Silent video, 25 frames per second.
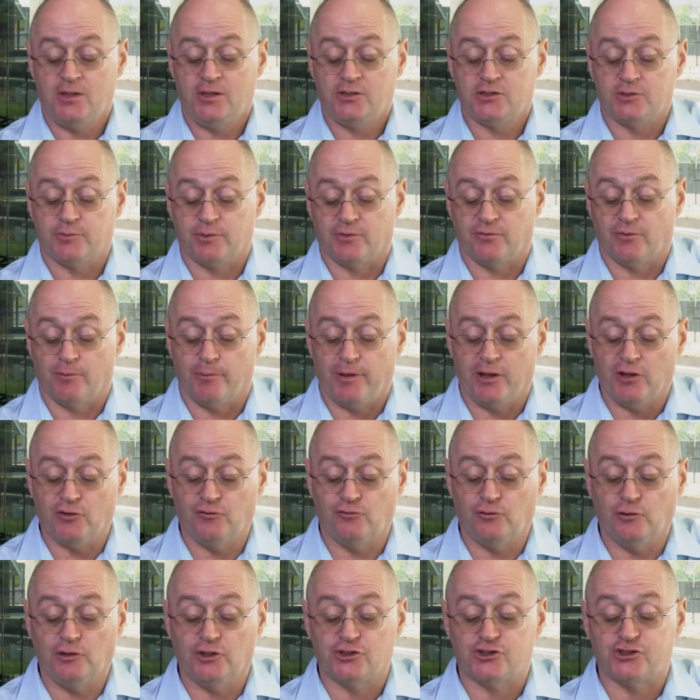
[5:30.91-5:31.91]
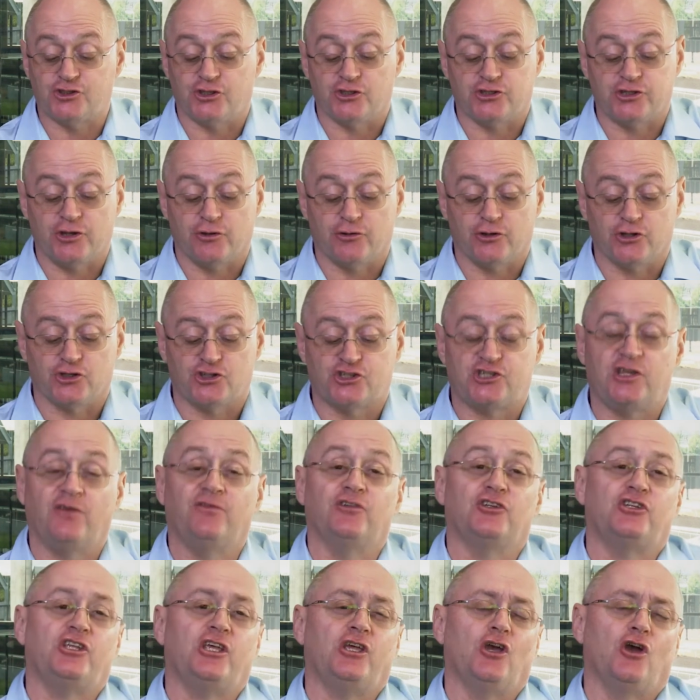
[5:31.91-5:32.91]
It's a bit of a mouthful. It's the 0 to
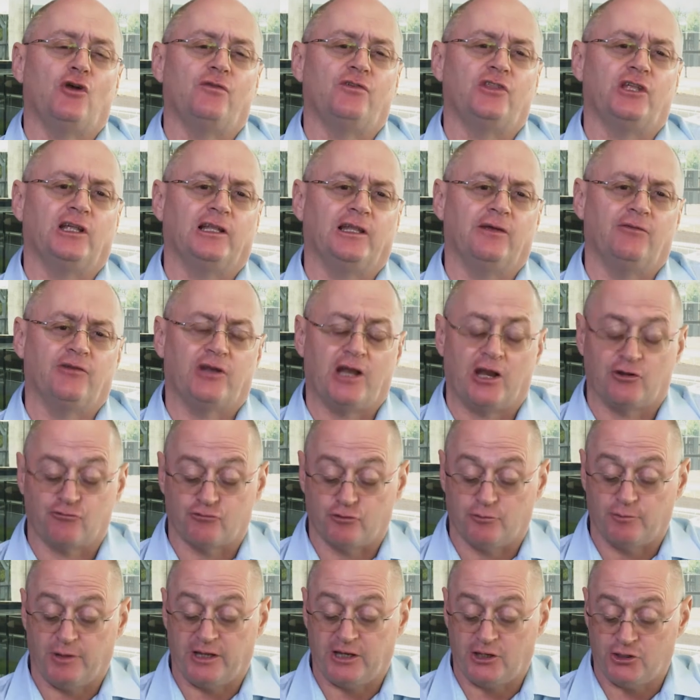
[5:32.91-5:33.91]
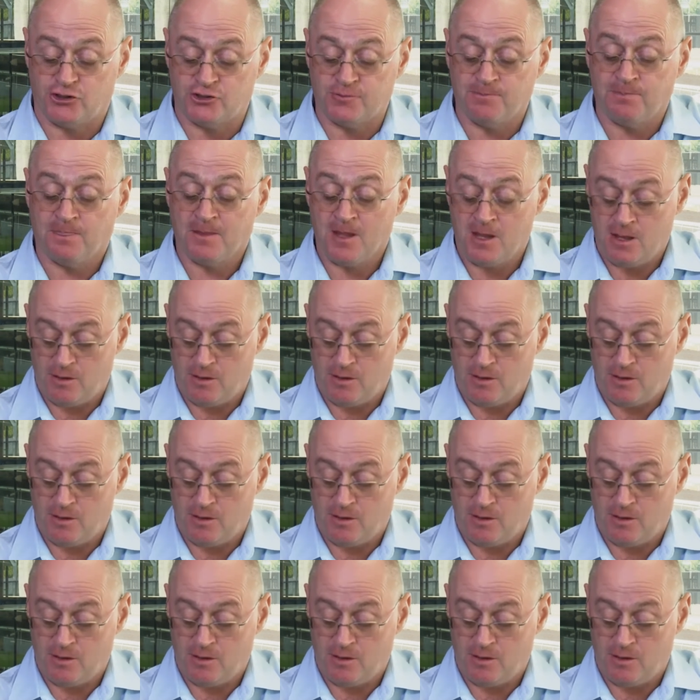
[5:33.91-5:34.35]
70 over the 1100 metres.